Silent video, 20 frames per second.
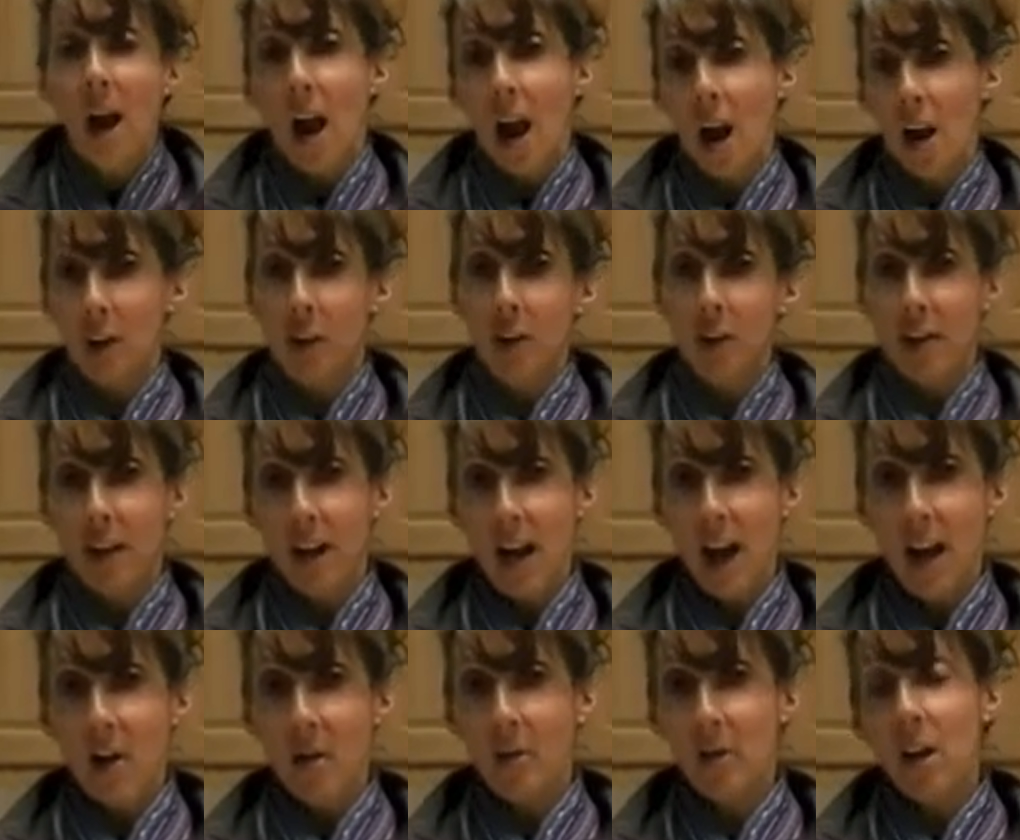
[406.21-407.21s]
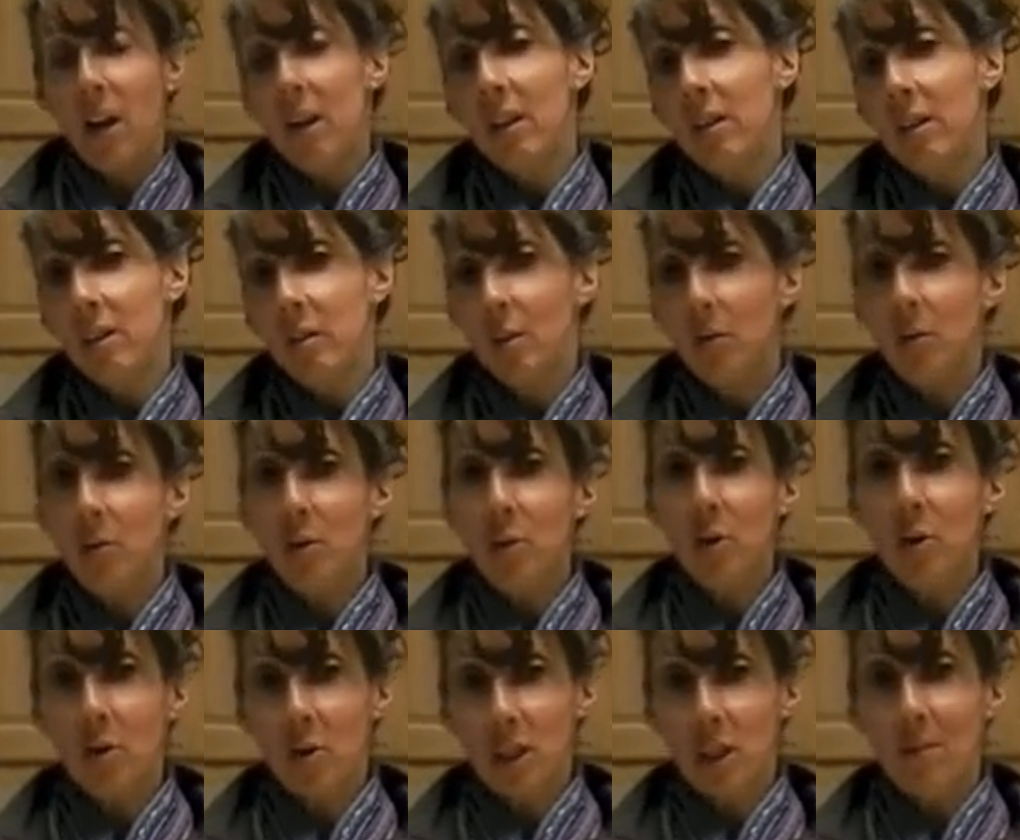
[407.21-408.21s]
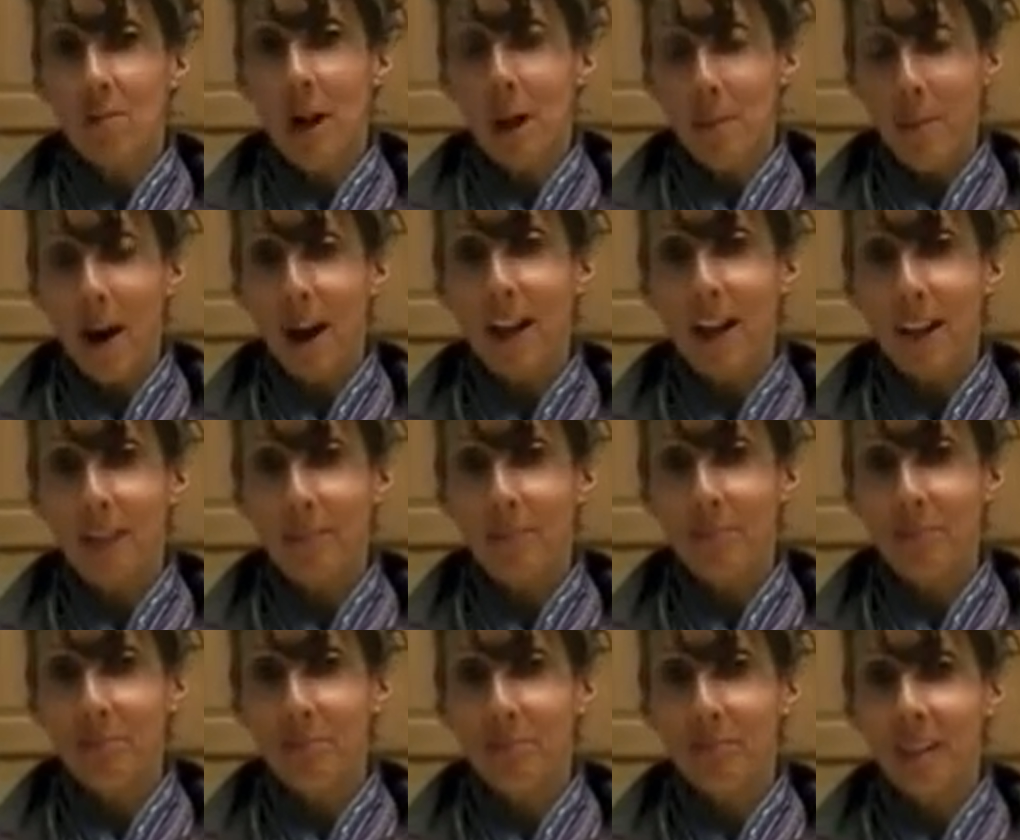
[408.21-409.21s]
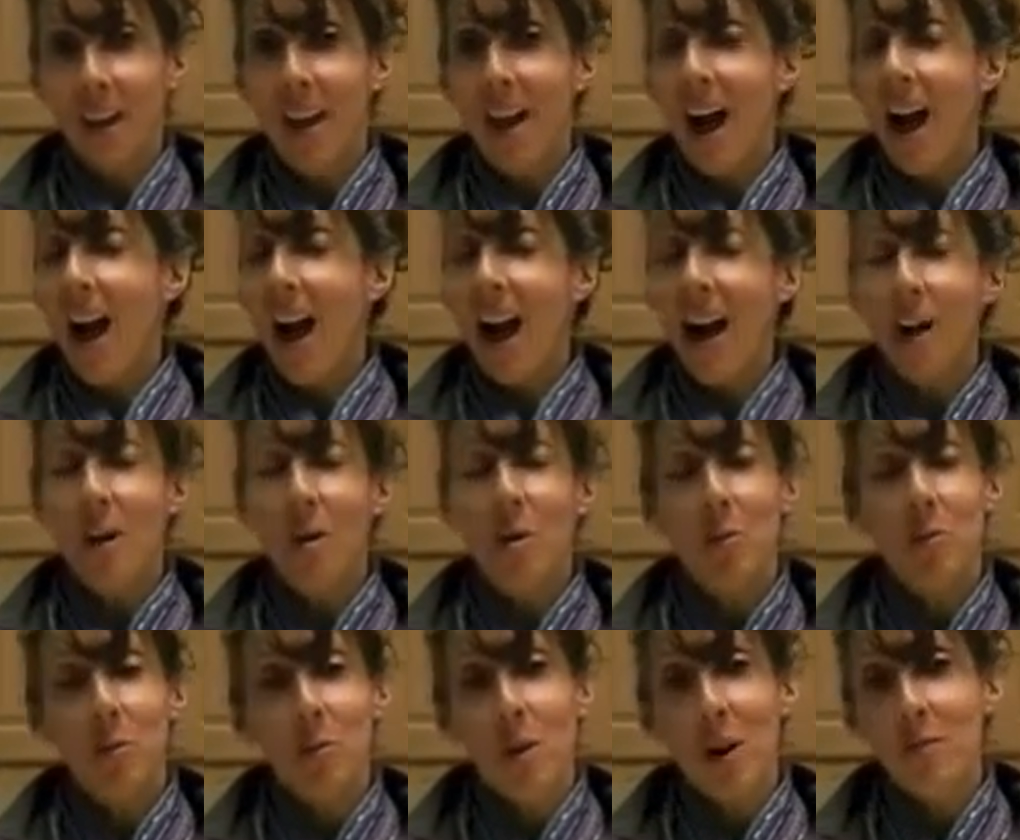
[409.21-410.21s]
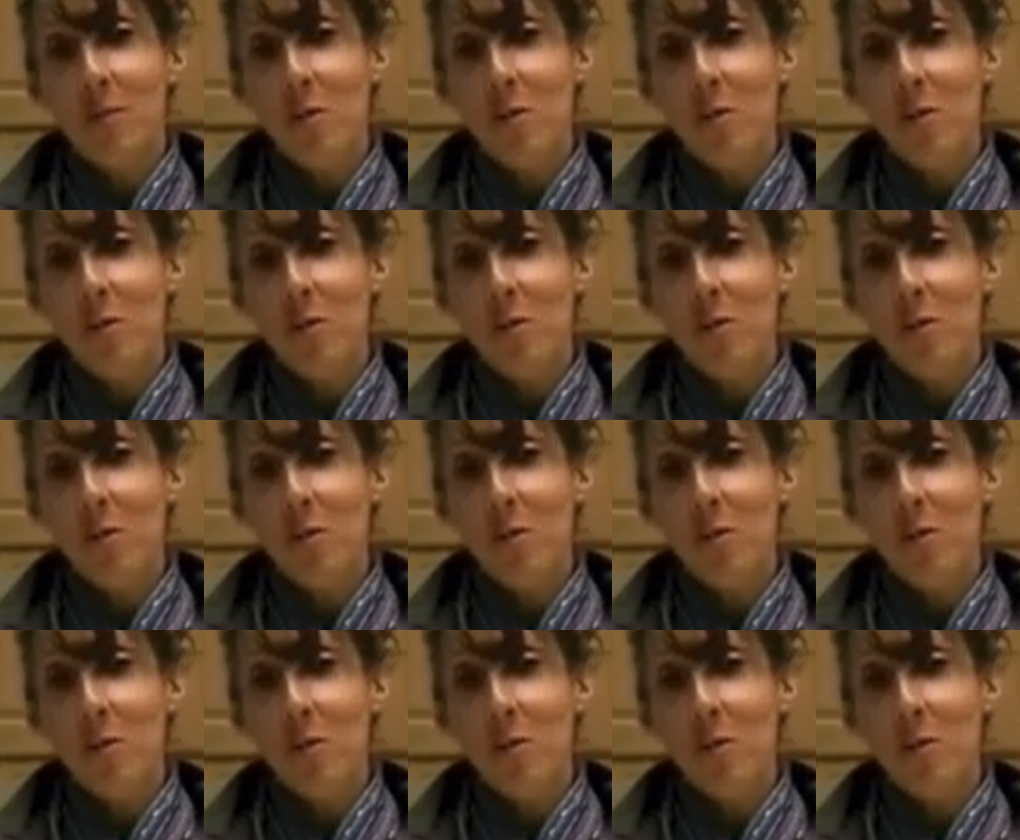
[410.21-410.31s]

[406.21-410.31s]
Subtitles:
are going to count to nourishing my body. I hope you have a